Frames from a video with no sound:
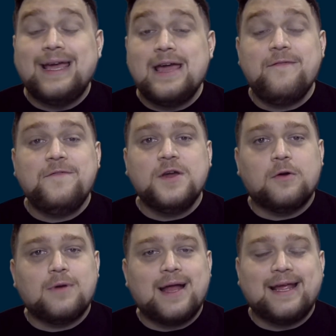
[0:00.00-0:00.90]
If you're
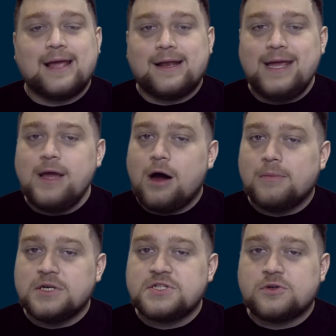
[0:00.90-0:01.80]
running an e-commerce
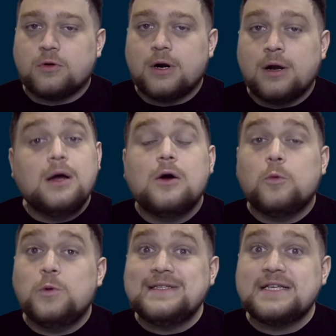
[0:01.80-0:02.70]
store, we
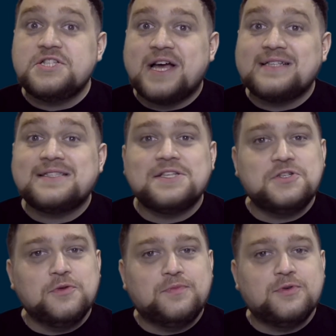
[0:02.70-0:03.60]
suggest that you put
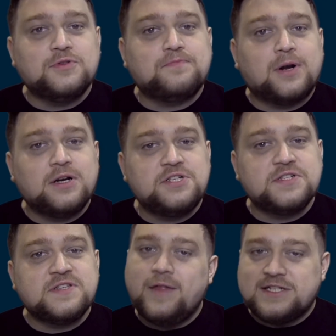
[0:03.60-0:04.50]
Purchase event
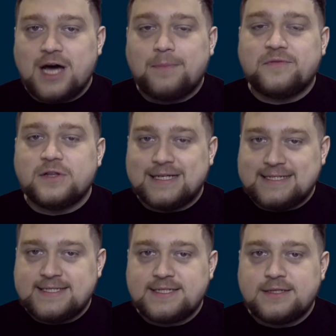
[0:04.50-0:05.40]
on the top of the list.